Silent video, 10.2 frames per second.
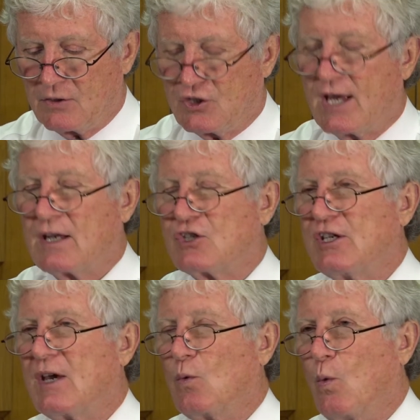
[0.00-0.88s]

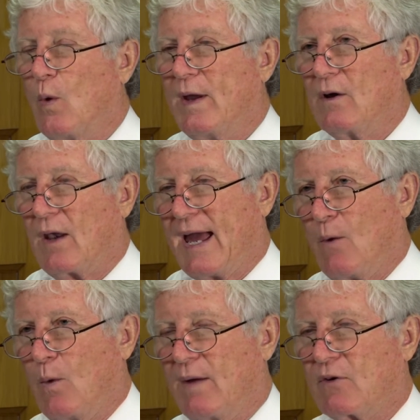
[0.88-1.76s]
tenancy at will,
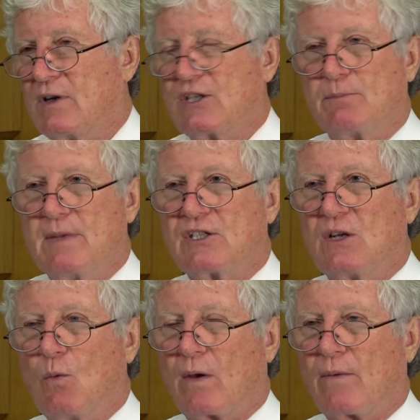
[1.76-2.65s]
however, is
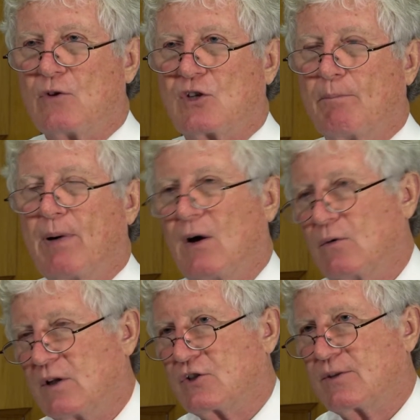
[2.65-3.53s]
missing one of those
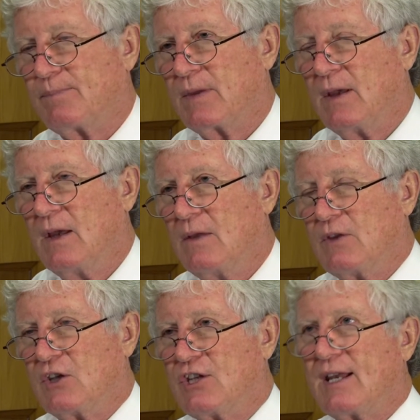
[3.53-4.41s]
components.
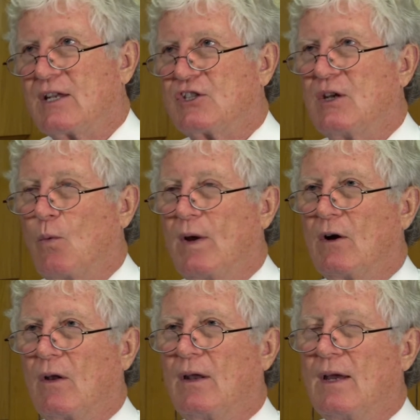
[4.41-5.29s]
The tenancy at
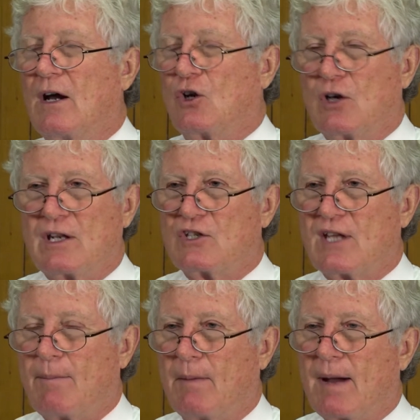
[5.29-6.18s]
will, a good
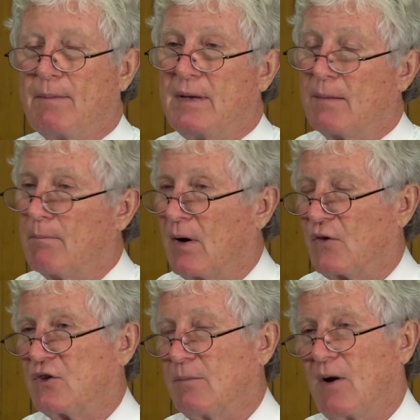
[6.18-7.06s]
example might be a
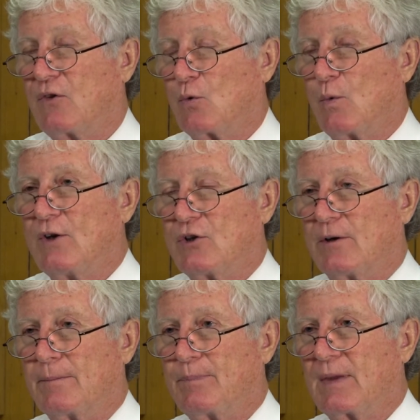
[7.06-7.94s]
month-to-month
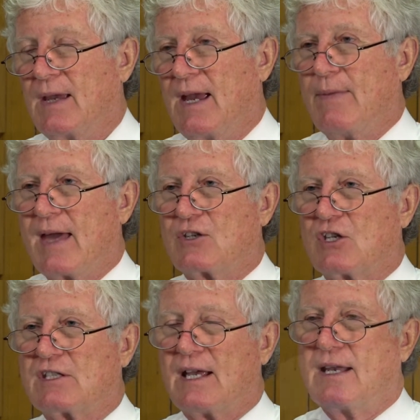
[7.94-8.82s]
renter. And that is
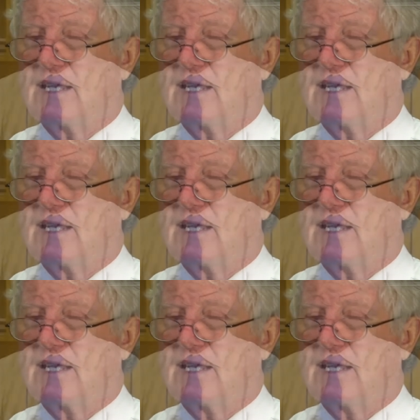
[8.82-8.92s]
to say it